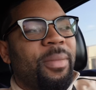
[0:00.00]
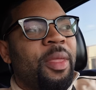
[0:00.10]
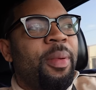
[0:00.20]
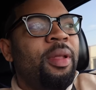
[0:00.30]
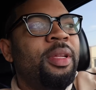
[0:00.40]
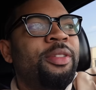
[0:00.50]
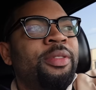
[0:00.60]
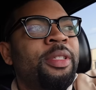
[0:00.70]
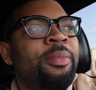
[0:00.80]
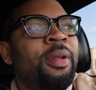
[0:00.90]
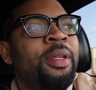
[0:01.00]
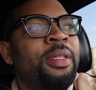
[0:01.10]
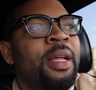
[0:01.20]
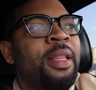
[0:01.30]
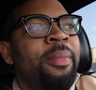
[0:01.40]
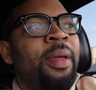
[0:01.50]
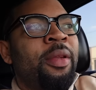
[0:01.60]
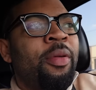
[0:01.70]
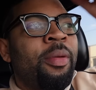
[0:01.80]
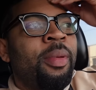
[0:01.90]
The police, you see the police? Got that main
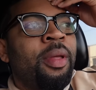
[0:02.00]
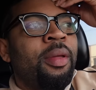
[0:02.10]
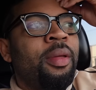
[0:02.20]
door open?